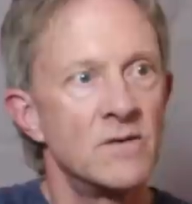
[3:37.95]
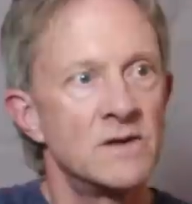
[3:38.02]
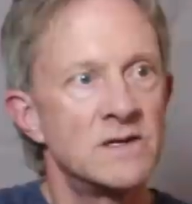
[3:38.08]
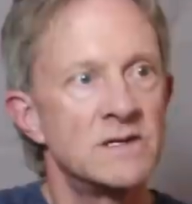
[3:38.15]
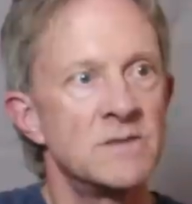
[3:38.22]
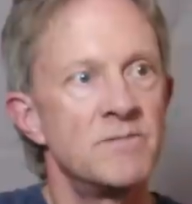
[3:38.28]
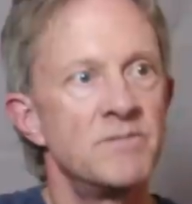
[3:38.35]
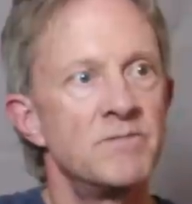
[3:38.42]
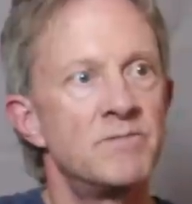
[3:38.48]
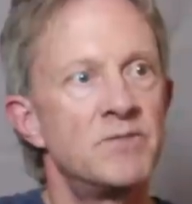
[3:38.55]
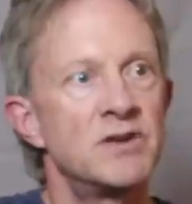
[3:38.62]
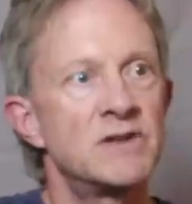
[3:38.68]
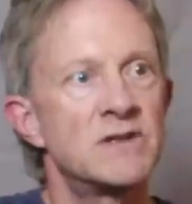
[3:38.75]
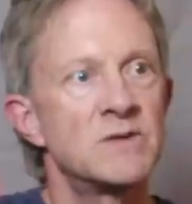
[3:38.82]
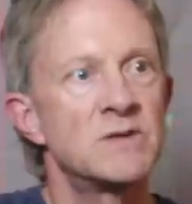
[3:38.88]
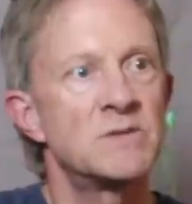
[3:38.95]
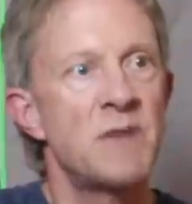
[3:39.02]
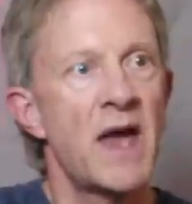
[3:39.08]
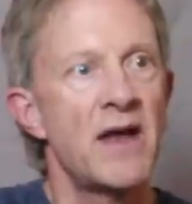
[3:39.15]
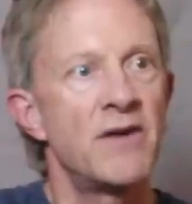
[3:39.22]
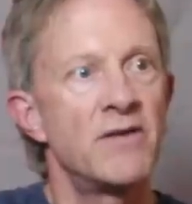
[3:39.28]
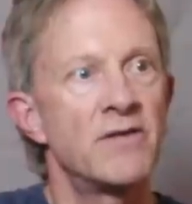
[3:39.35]
which puts those
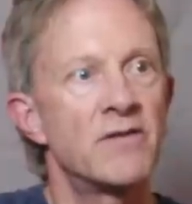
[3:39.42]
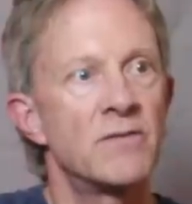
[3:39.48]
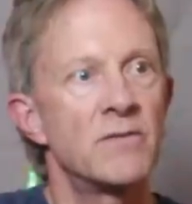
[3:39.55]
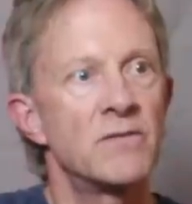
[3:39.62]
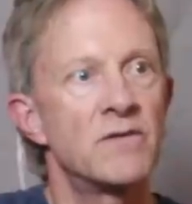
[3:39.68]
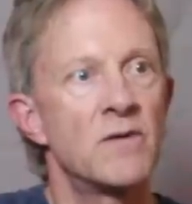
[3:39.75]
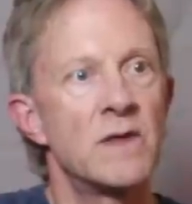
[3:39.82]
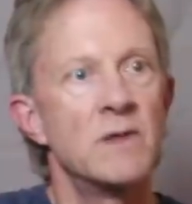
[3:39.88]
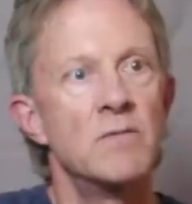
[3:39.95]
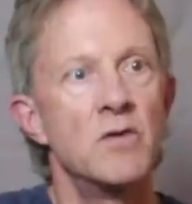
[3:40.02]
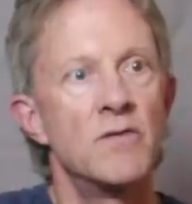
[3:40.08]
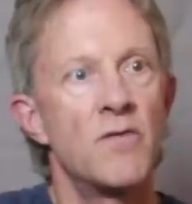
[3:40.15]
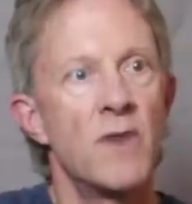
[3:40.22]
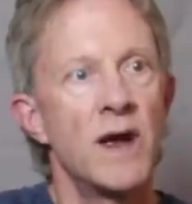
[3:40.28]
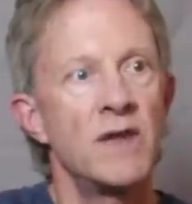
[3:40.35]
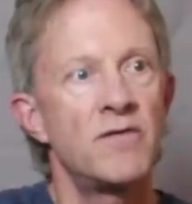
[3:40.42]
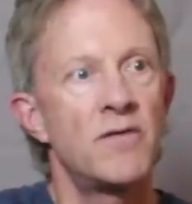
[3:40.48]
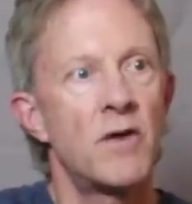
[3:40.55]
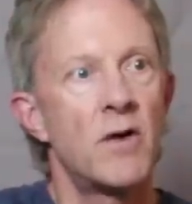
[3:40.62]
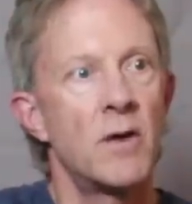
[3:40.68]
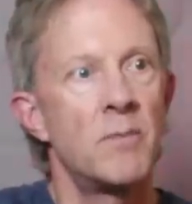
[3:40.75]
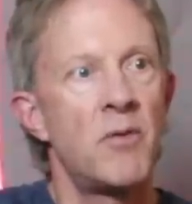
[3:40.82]
patterns so they move way
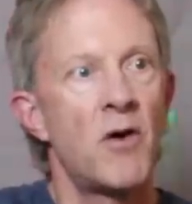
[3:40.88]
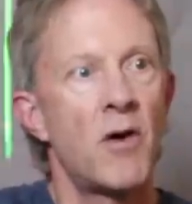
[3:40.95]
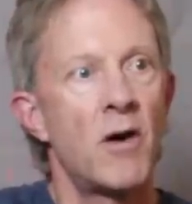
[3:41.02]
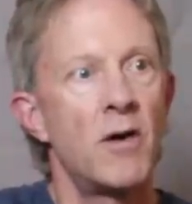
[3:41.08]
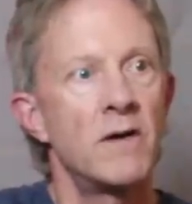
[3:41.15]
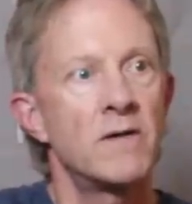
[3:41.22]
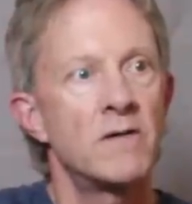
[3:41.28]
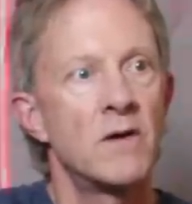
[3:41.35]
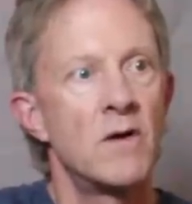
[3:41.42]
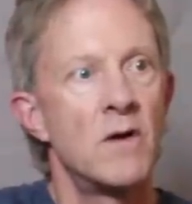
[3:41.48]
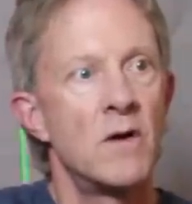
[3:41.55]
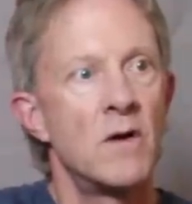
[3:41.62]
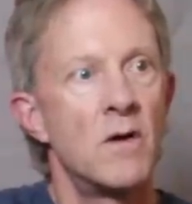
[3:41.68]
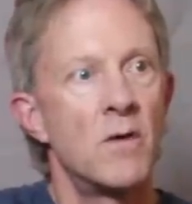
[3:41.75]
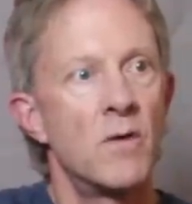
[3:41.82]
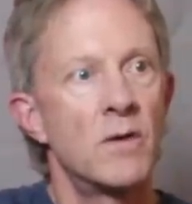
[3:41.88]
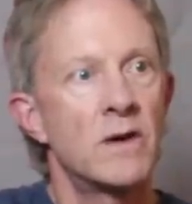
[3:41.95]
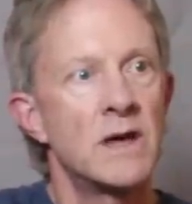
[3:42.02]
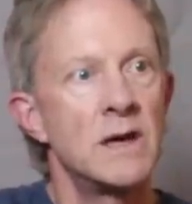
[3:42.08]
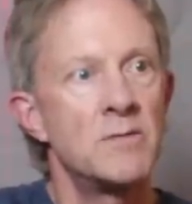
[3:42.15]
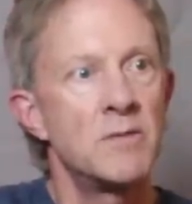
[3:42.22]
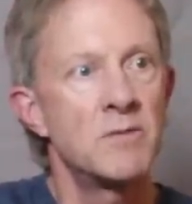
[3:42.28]
far apart or
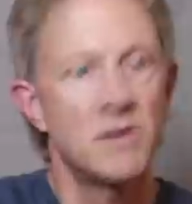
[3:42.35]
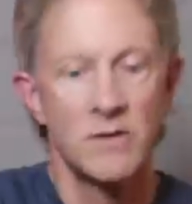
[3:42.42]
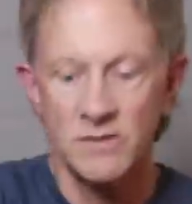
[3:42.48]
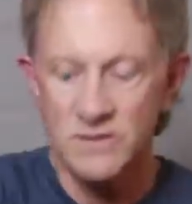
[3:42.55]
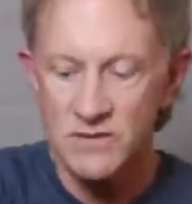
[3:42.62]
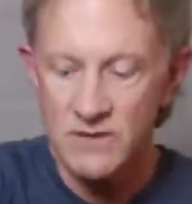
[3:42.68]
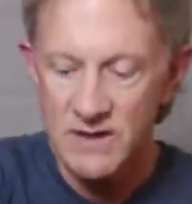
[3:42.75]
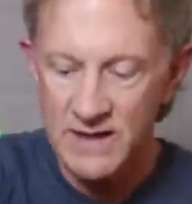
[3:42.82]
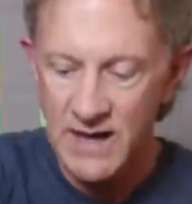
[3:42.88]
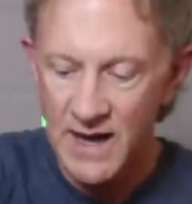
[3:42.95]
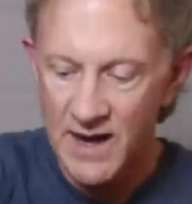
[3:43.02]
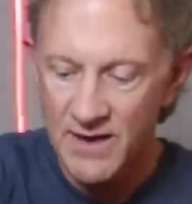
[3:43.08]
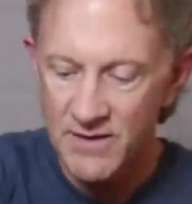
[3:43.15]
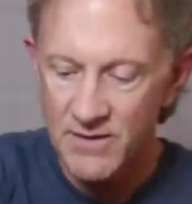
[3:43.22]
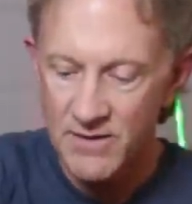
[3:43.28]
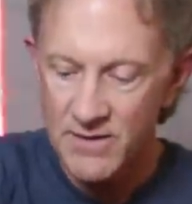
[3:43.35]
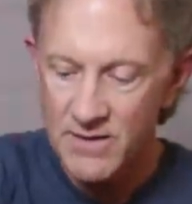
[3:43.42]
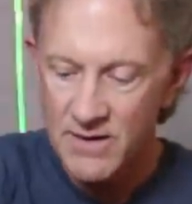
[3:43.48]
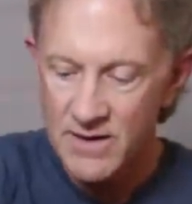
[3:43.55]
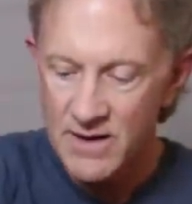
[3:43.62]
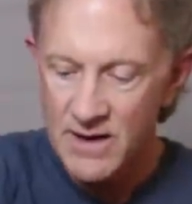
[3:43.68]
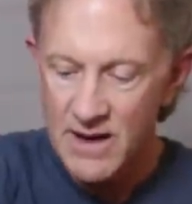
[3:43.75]
keep them closer together,
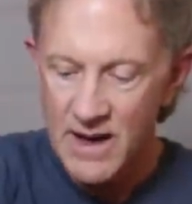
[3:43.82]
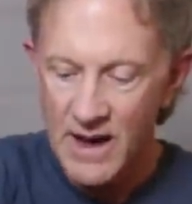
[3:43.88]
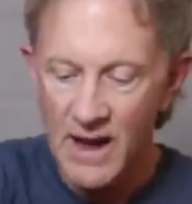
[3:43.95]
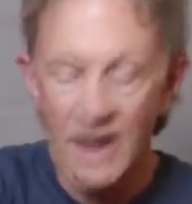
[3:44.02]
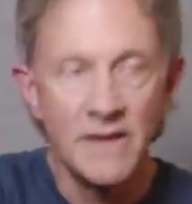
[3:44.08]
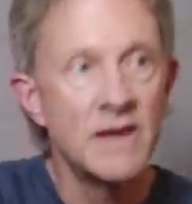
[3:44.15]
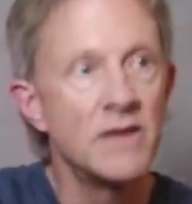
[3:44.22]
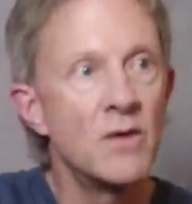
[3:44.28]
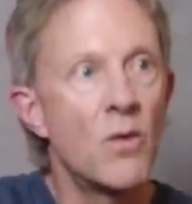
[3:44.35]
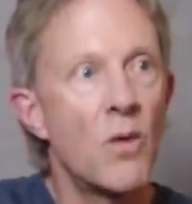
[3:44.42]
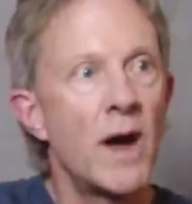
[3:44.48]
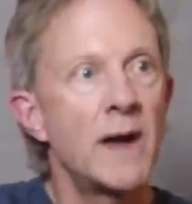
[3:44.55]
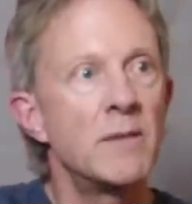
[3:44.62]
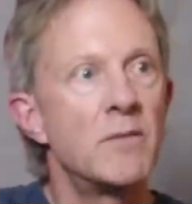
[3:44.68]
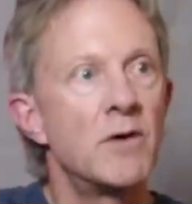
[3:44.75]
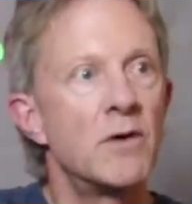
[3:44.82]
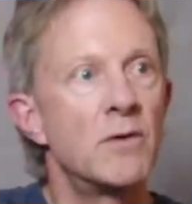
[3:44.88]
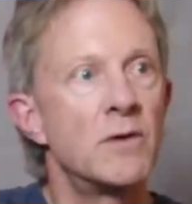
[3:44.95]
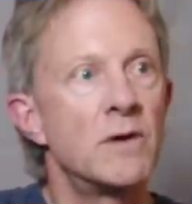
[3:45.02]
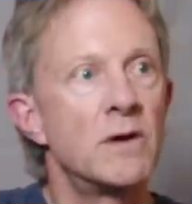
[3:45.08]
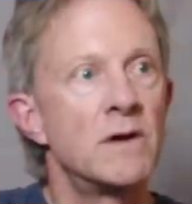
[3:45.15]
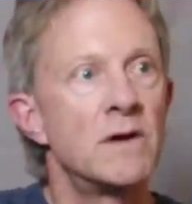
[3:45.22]
and then the y
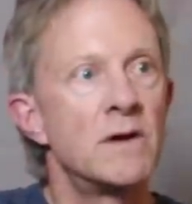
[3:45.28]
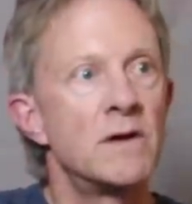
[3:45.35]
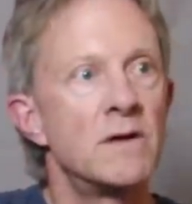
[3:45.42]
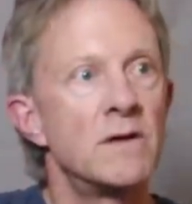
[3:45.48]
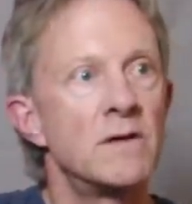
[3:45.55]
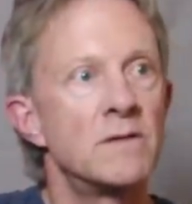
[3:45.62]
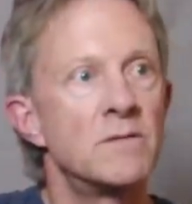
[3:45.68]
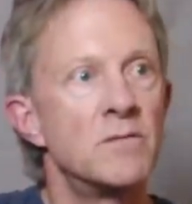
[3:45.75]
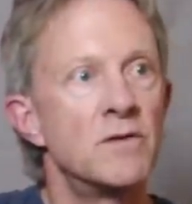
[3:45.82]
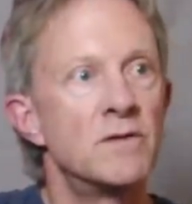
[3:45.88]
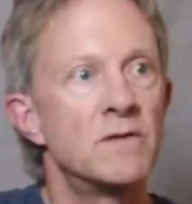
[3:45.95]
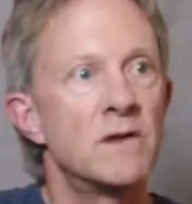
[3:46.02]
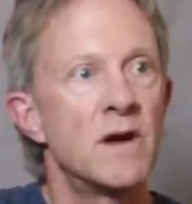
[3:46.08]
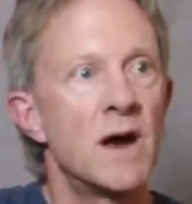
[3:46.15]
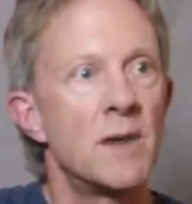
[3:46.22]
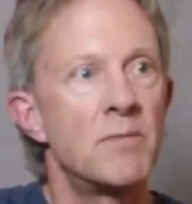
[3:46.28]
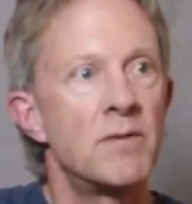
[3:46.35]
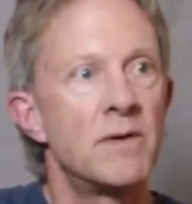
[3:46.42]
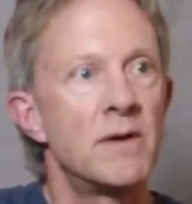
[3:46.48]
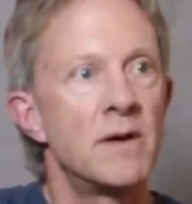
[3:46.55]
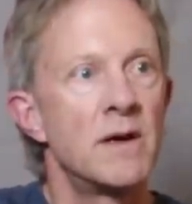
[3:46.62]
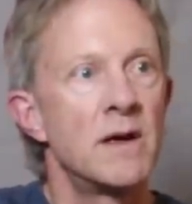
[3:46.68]
mode just moves it up
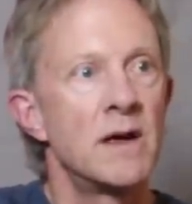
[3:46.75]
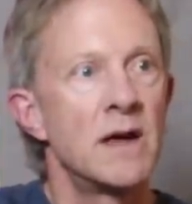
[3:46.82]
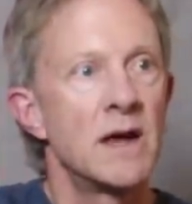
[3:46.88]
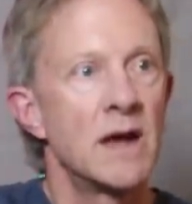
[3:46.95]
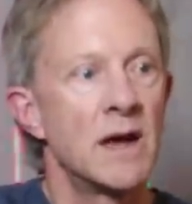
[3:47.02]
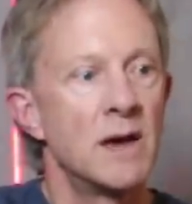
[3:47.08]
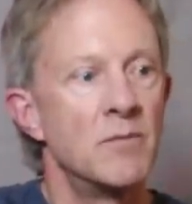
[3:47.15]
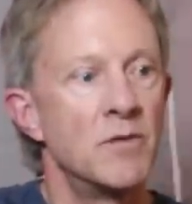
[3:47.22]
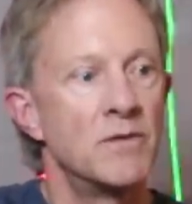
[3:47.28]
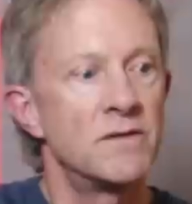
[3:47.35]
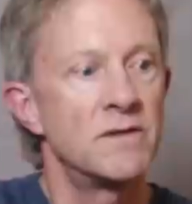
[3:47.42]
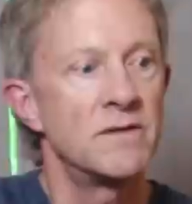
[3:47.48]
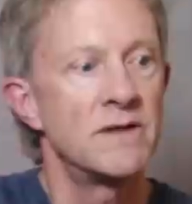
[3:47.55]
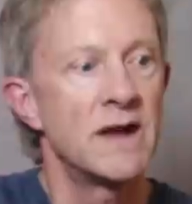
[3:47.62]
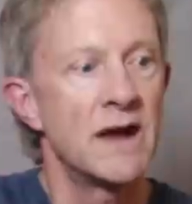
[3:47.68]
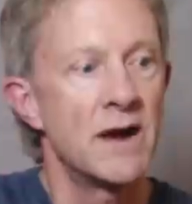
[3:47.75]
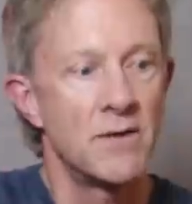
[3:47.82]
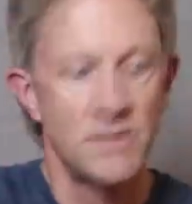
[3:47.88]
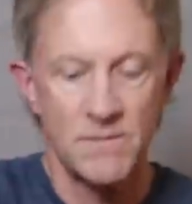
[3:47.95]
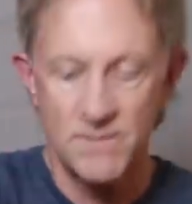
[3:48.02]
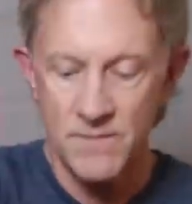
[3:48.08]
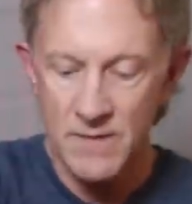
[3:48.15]
and moves it
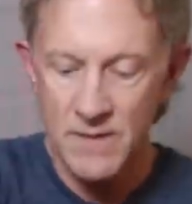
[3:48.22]
down.